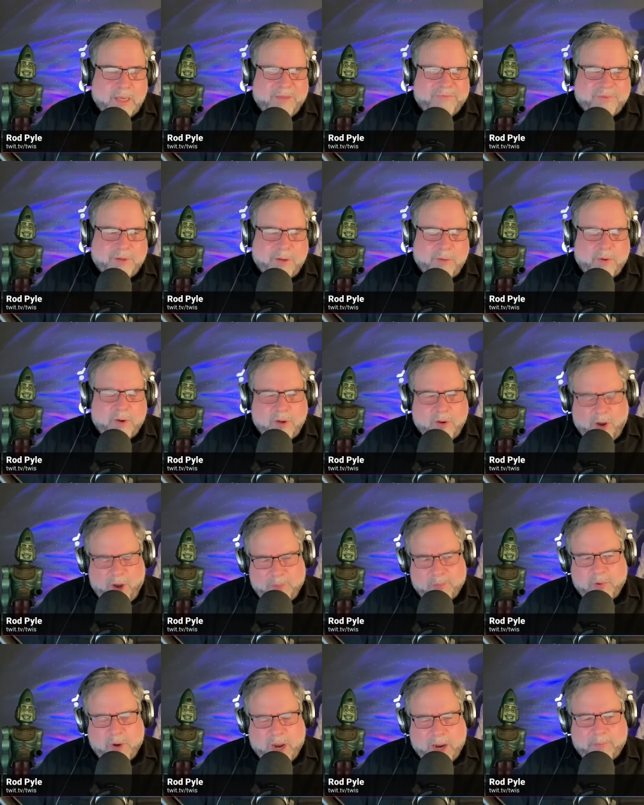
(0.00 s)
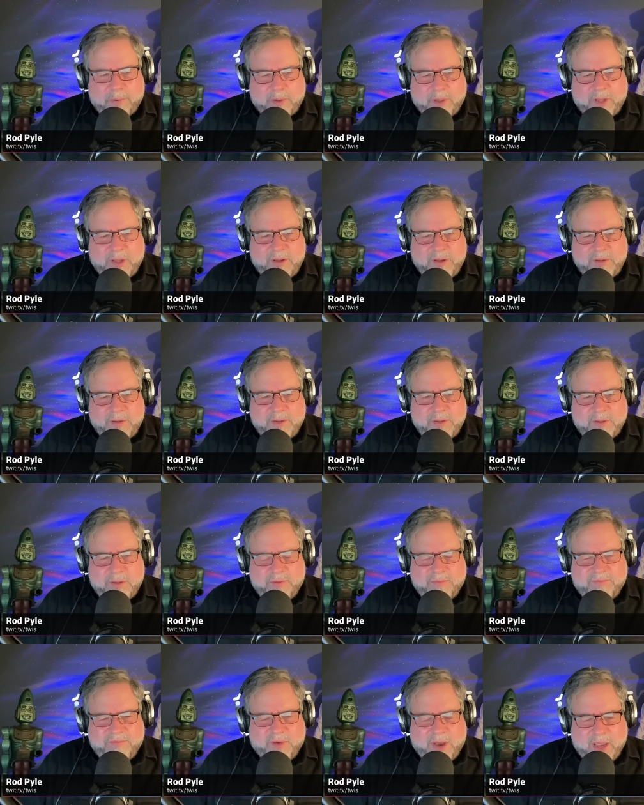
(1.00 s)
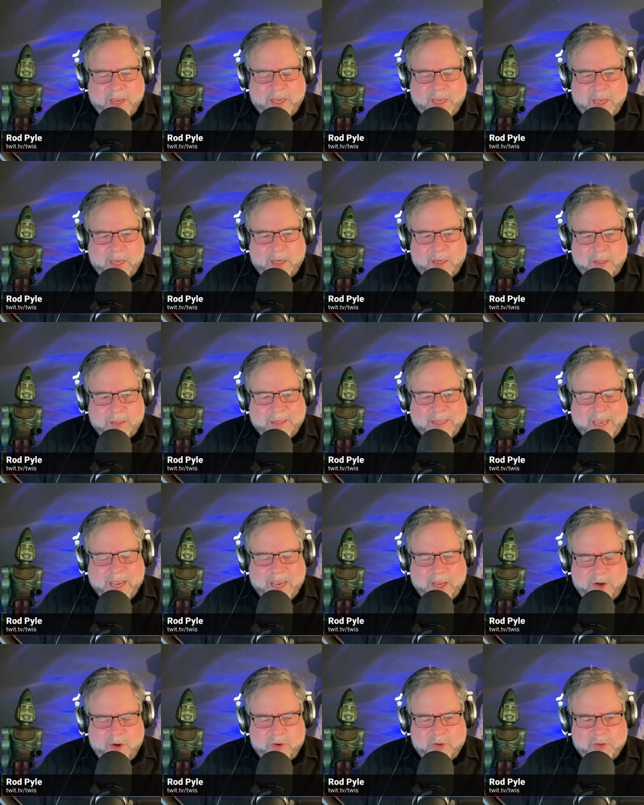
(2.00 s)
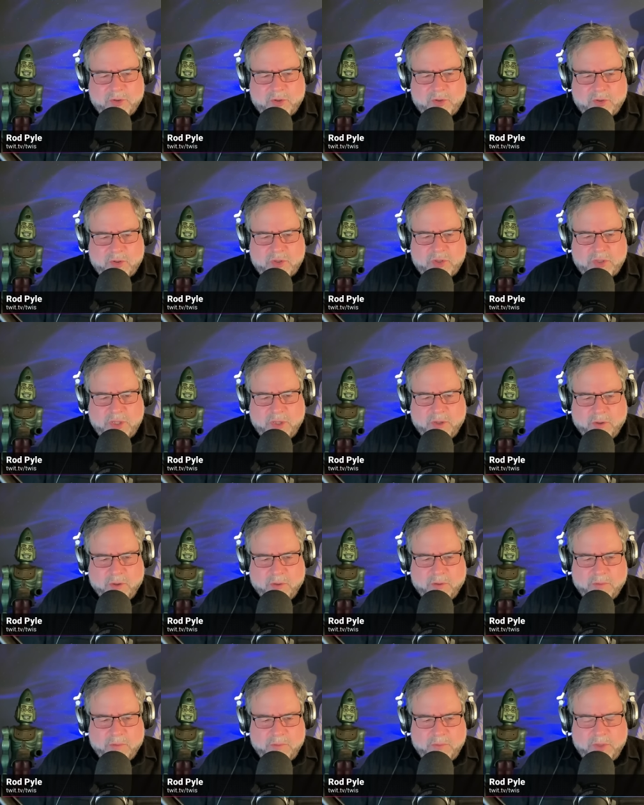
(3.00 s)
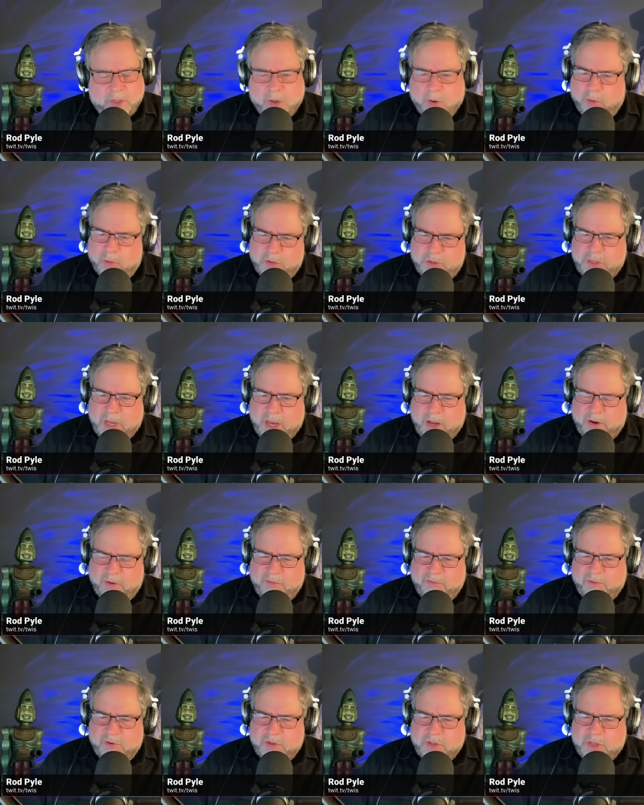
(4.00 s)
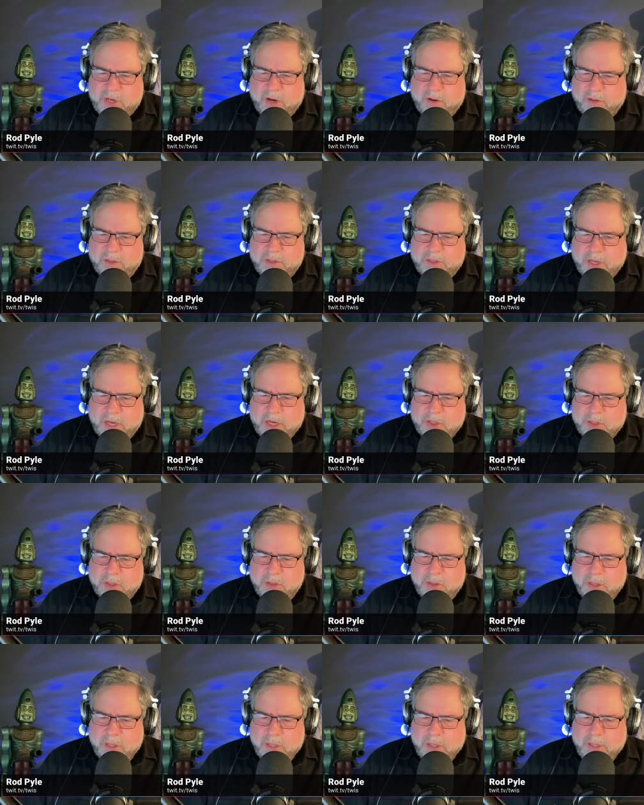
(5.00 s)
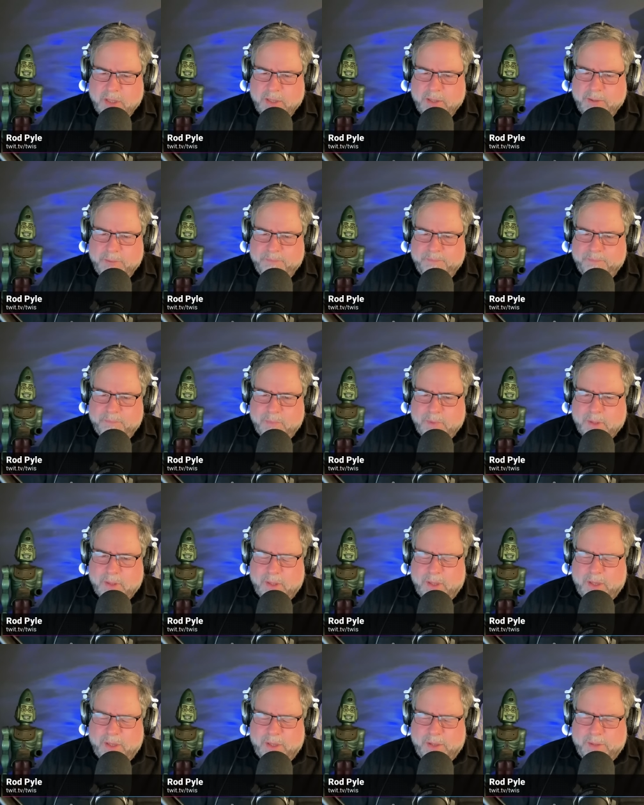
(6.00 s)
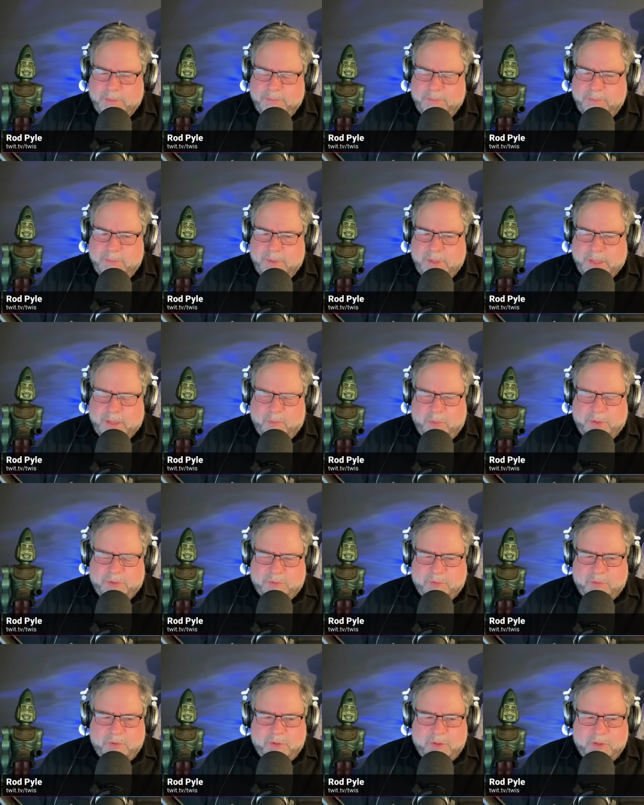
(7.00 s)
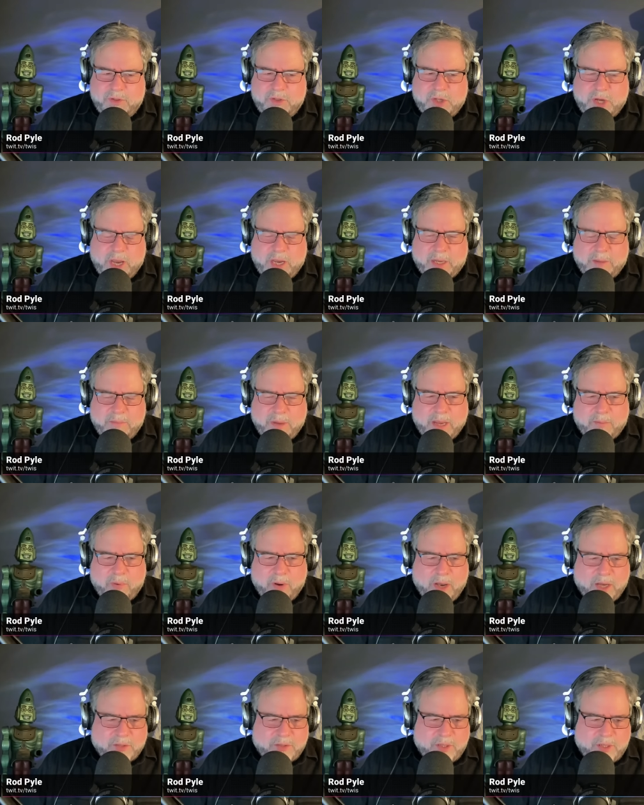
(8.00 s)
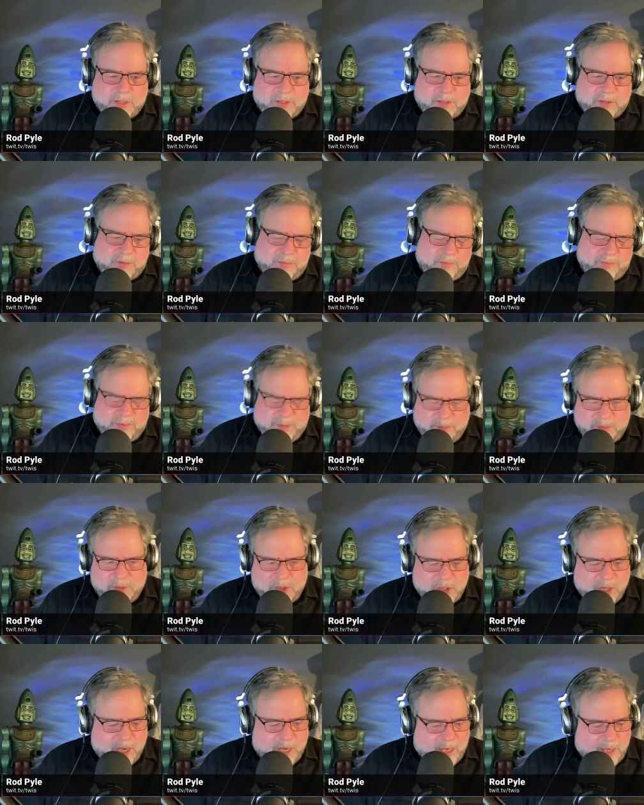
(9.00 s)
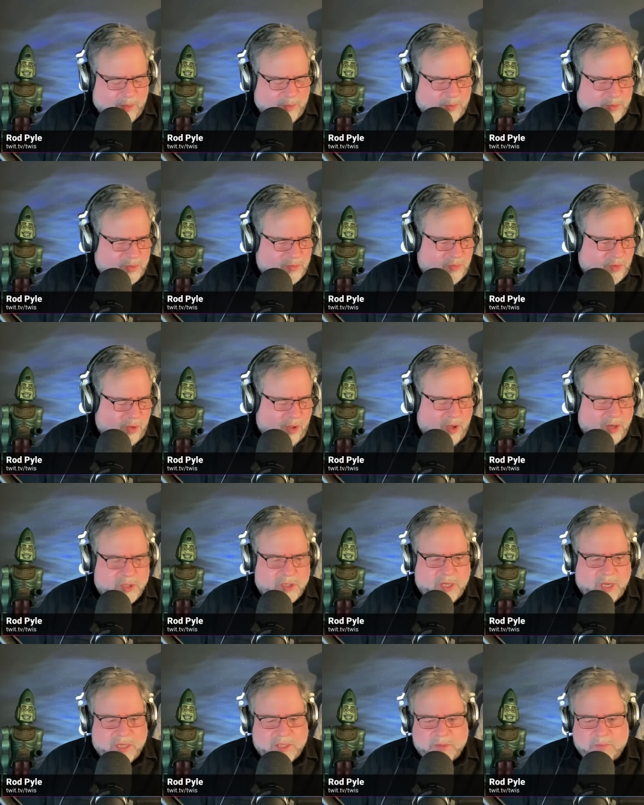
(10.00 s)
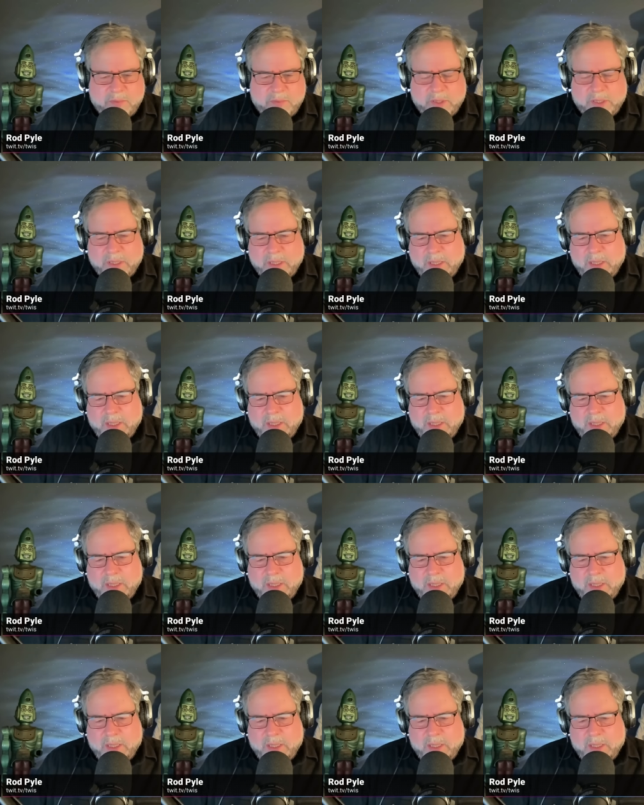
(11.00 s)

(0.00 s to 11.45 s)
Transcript: if I recall properly, the Viking landers are still the gold standard for sterilization. They went through this shake and bake process of, I mean, shaking was for launch test, but